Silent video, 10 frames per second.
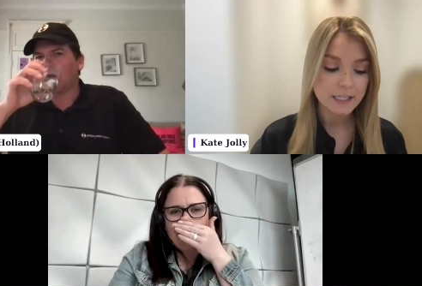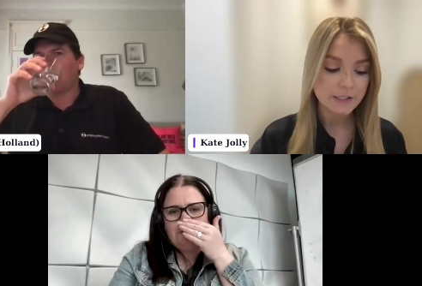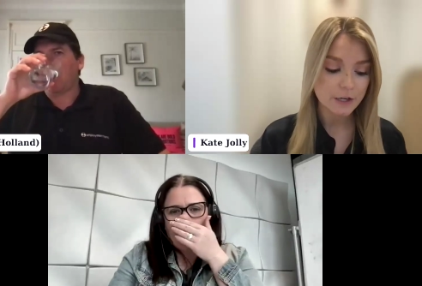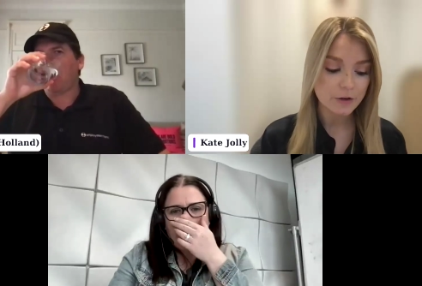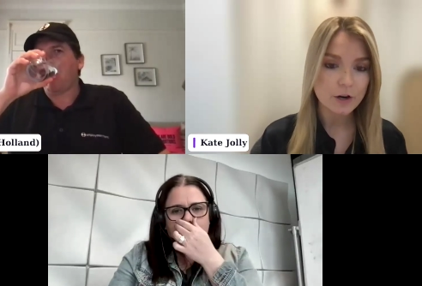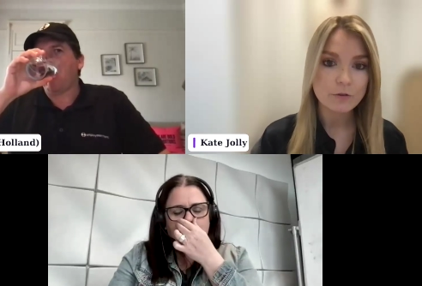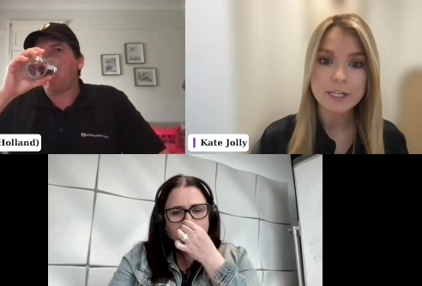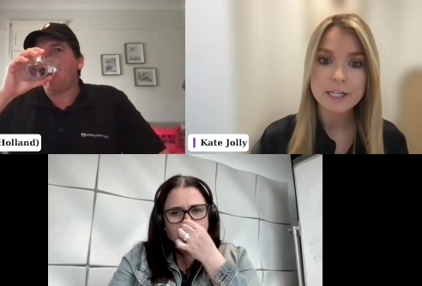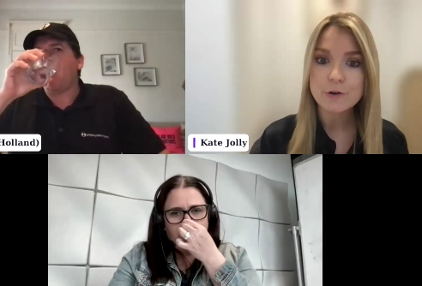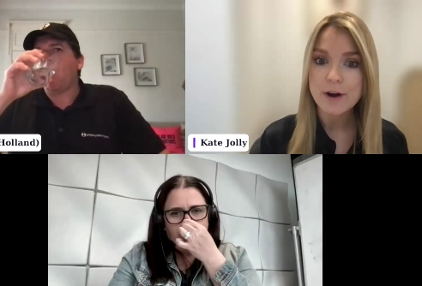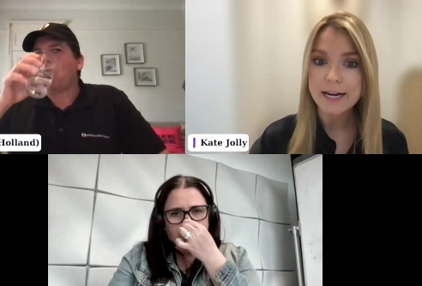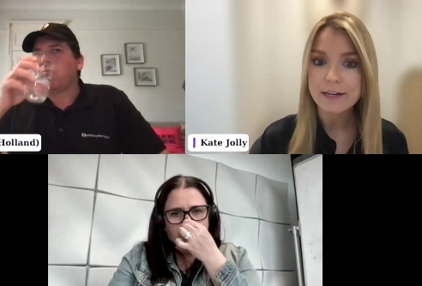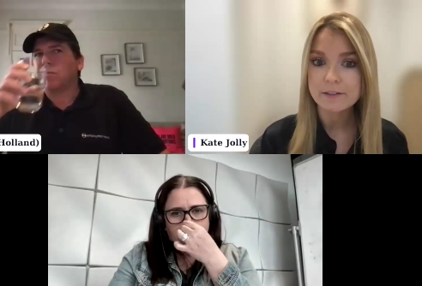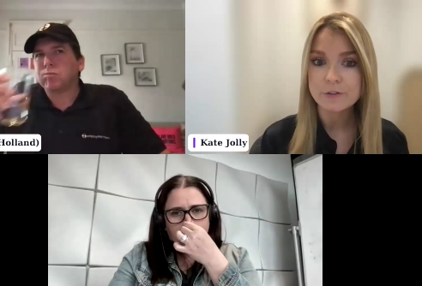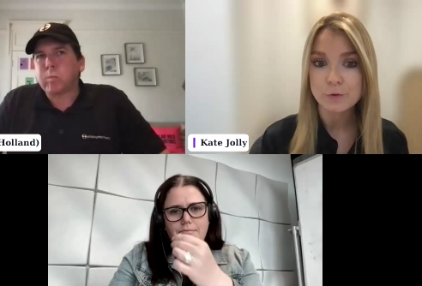Speaker 1: So, a really
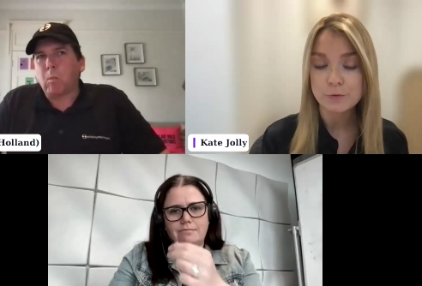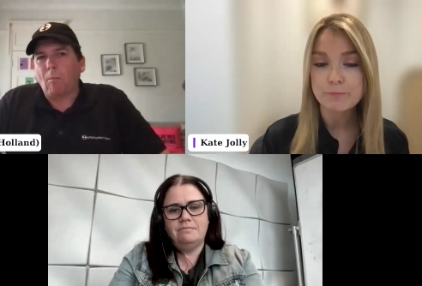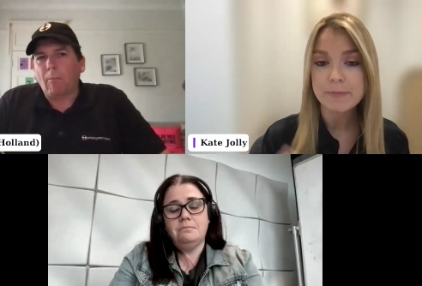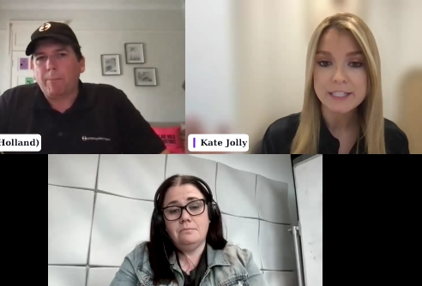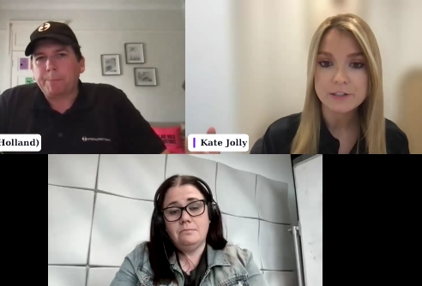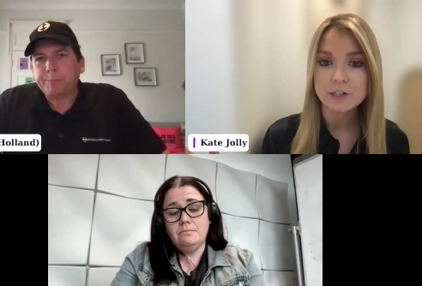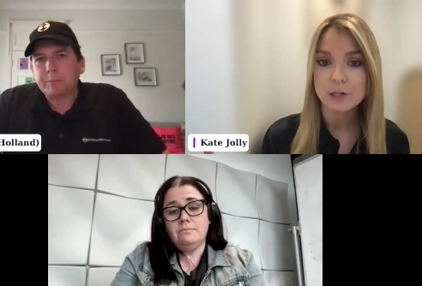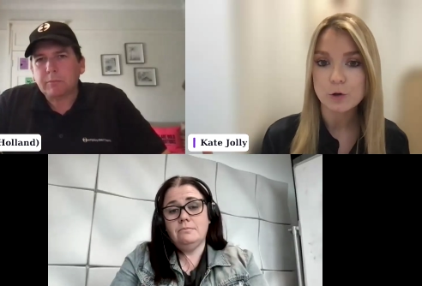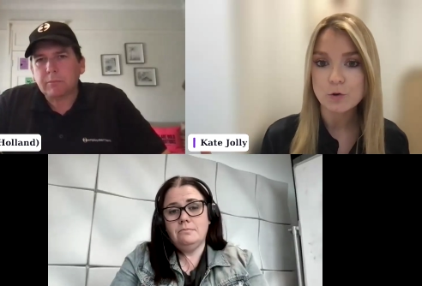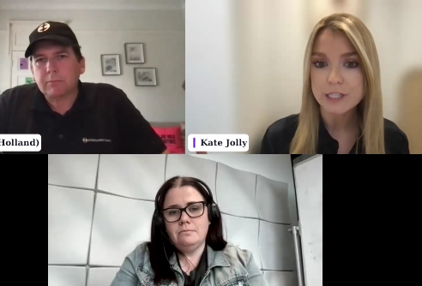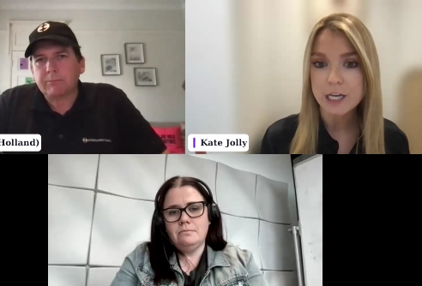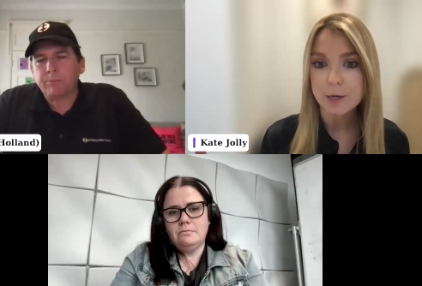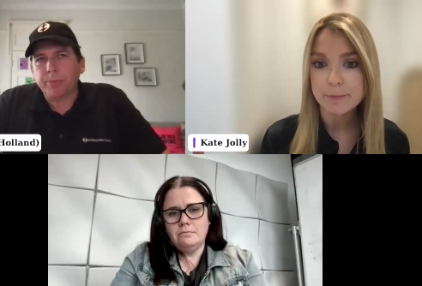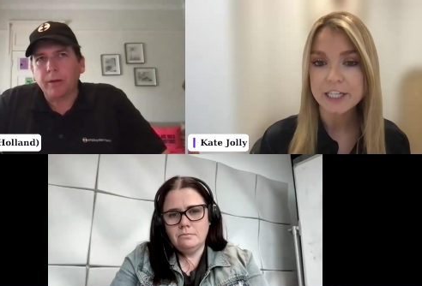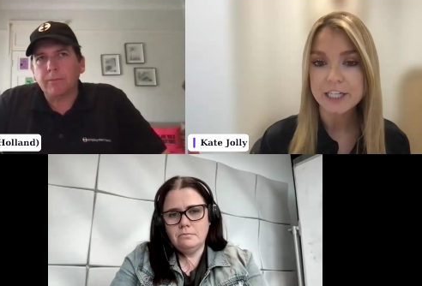great sort of mid to long
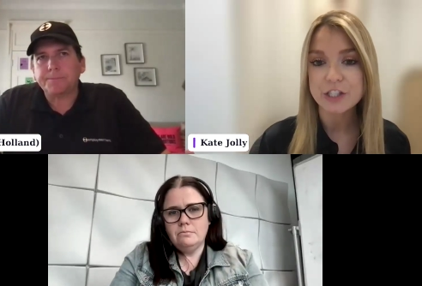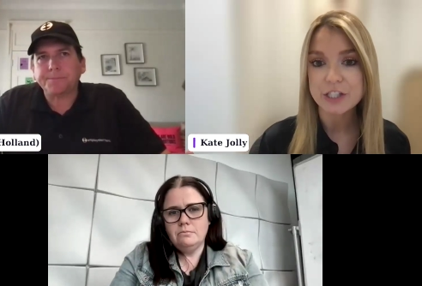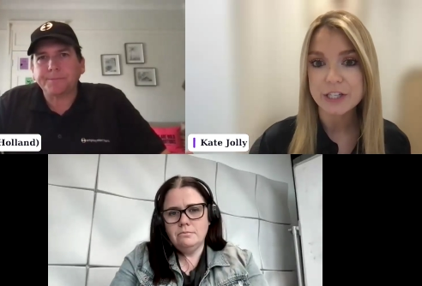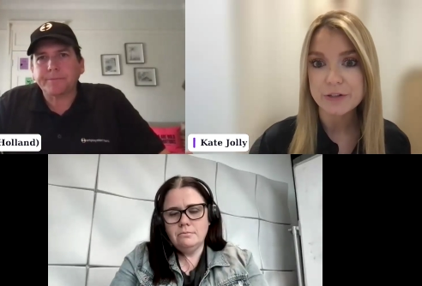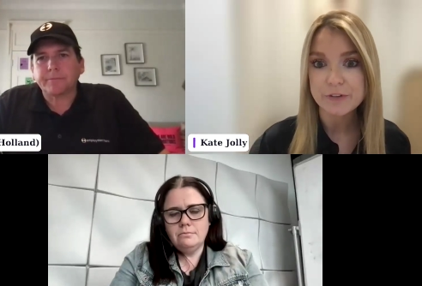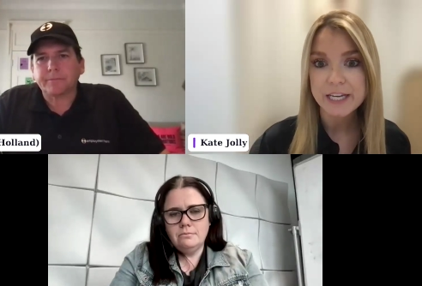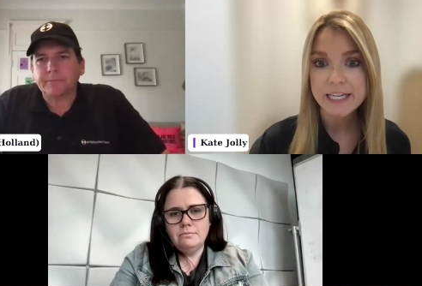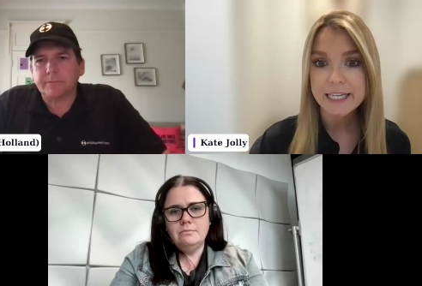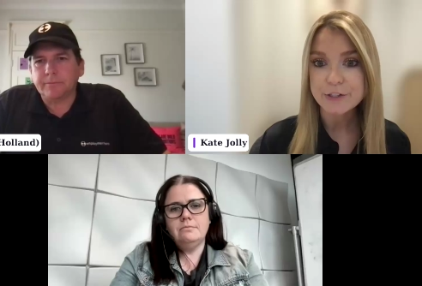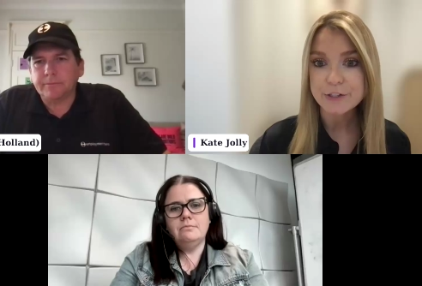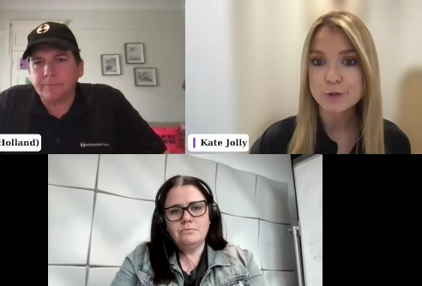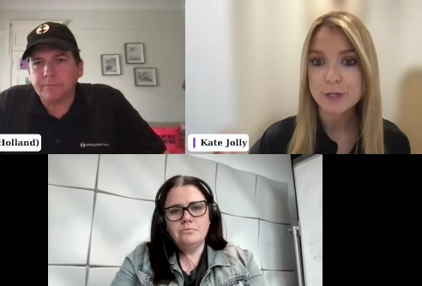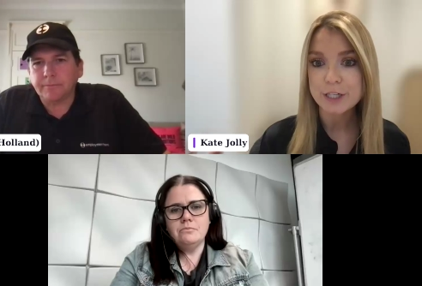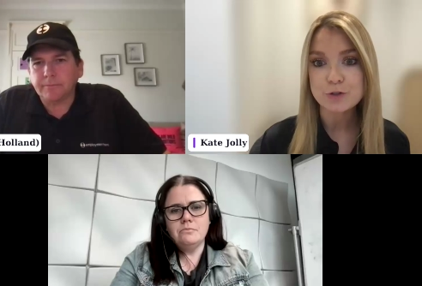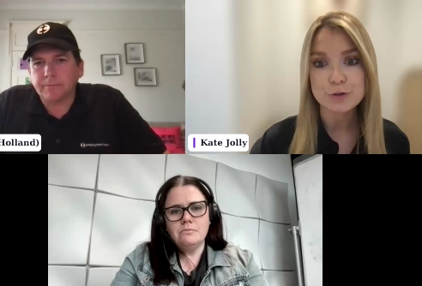term initiative is to
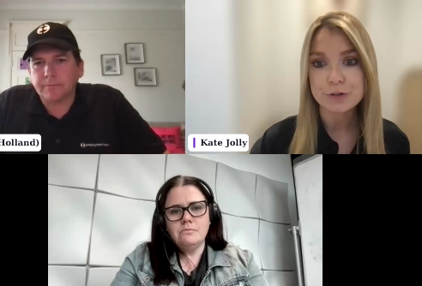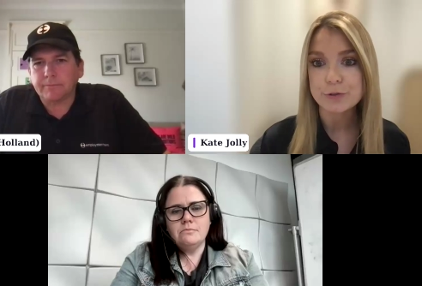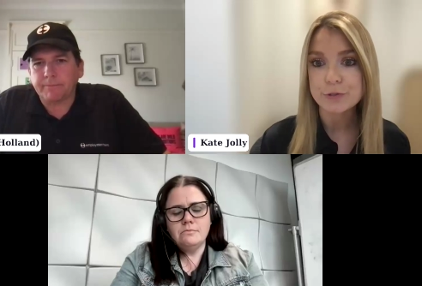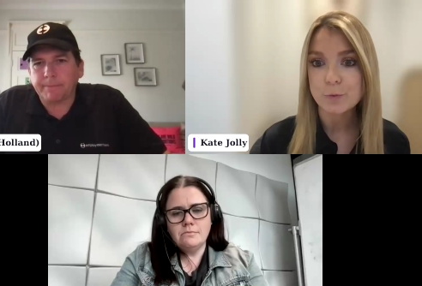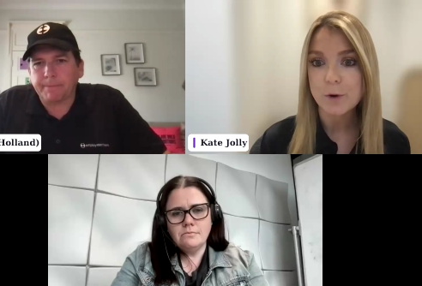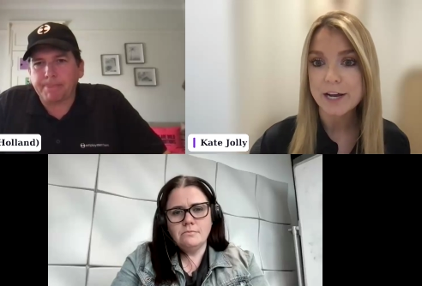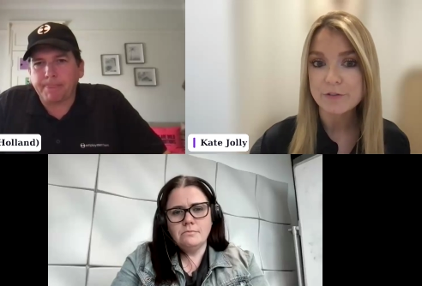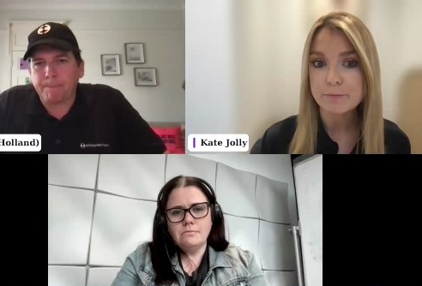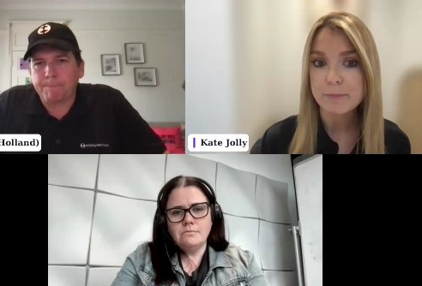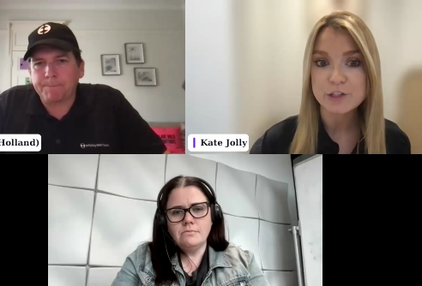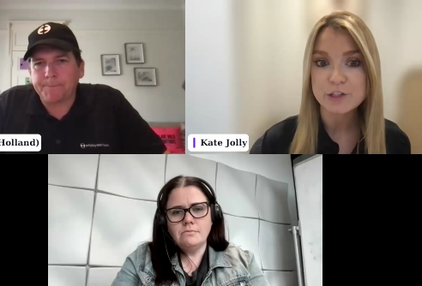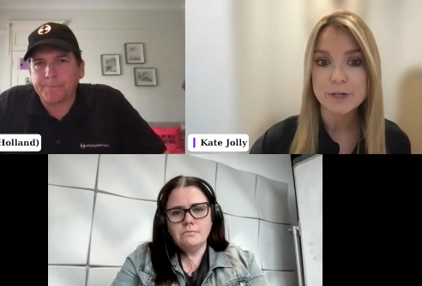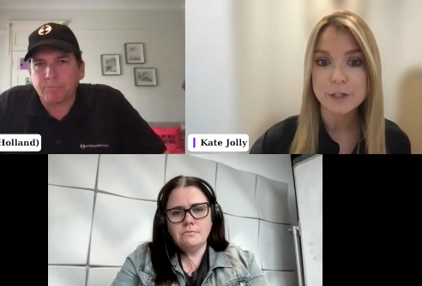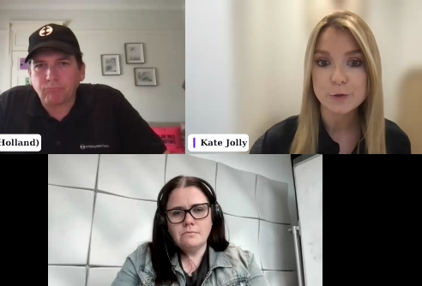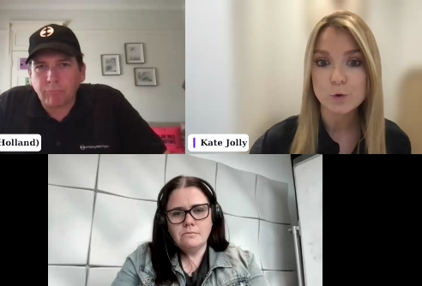introduce a way of
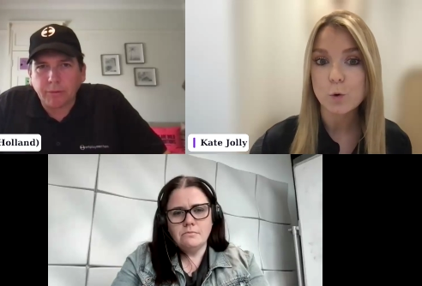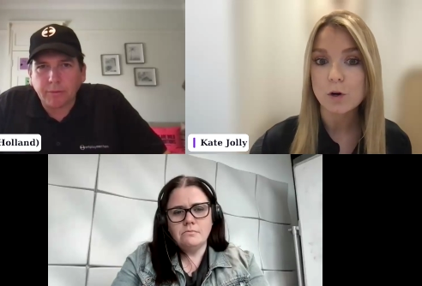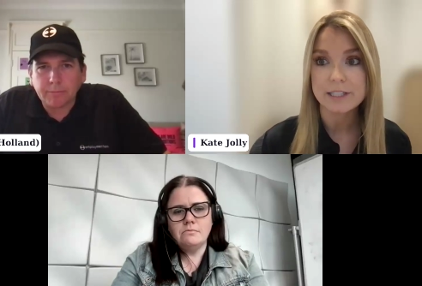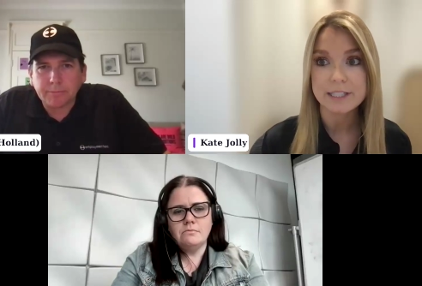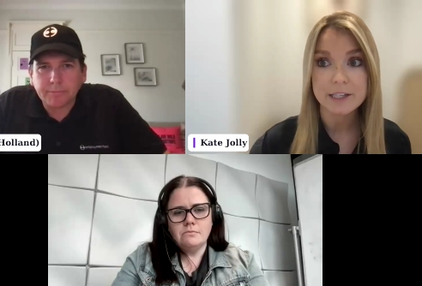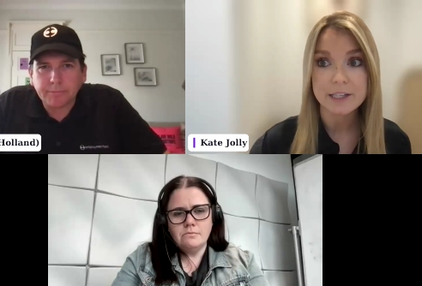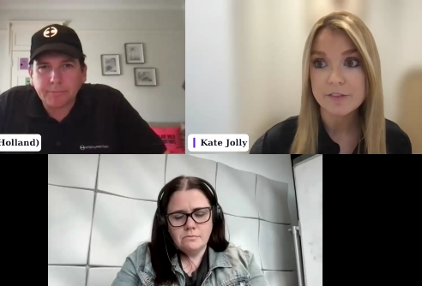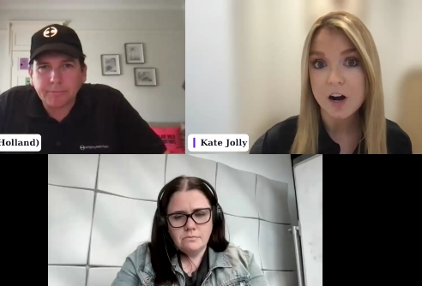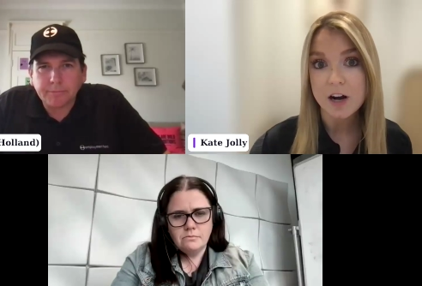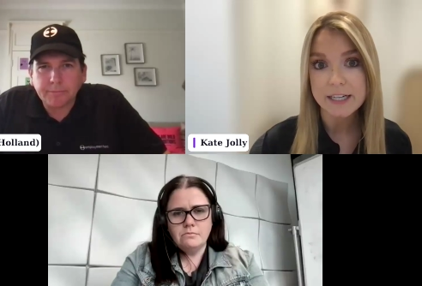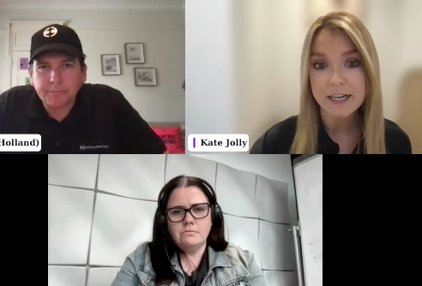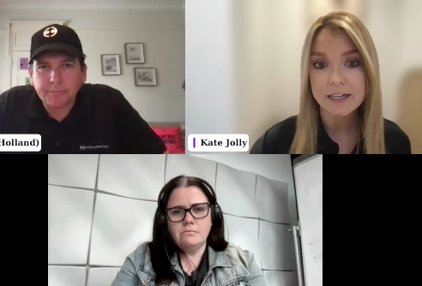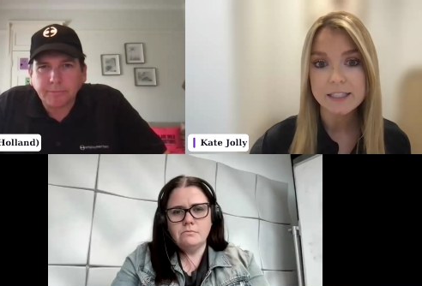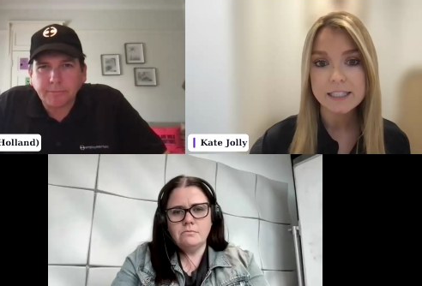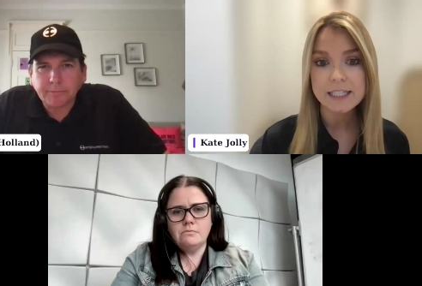measuring your quality of hire.